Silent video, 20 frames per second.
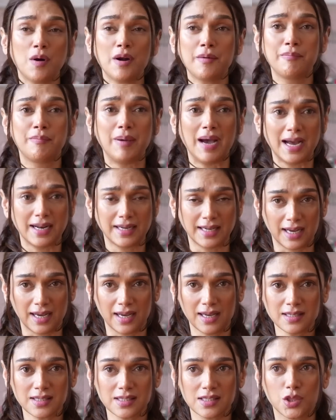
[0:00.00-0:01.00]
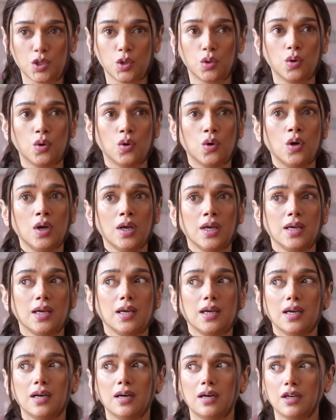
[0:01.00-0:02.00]
know about badass, though
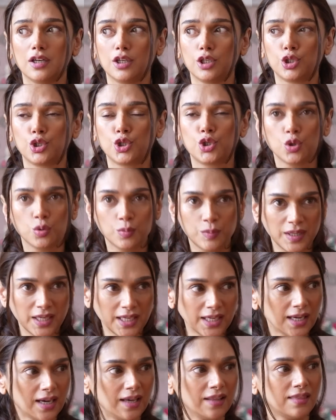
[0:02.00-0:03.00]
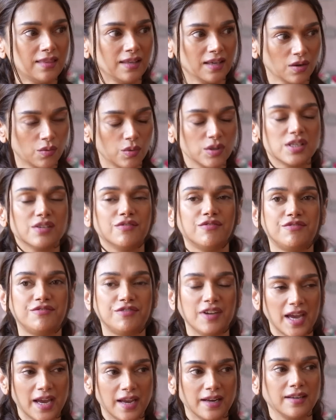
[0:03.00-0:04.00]
uh, Jubilee, I think, was a
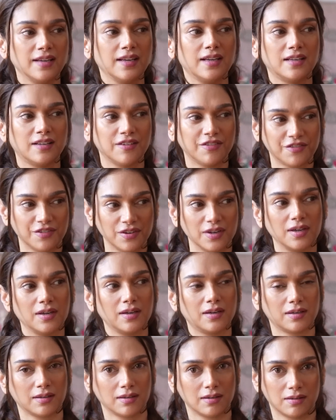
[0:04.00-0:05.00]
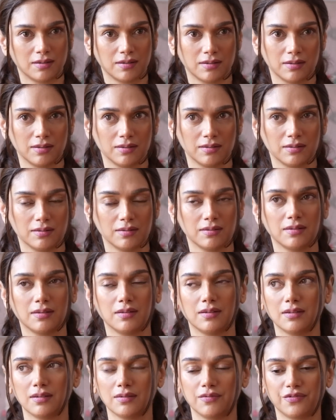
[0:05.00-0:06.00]
very different, uh,
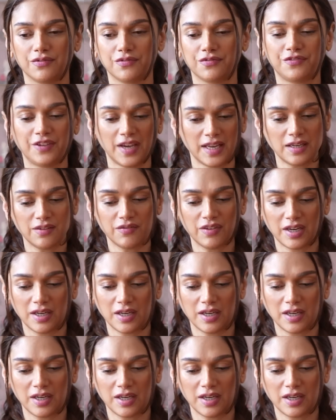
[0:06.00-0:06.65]
very,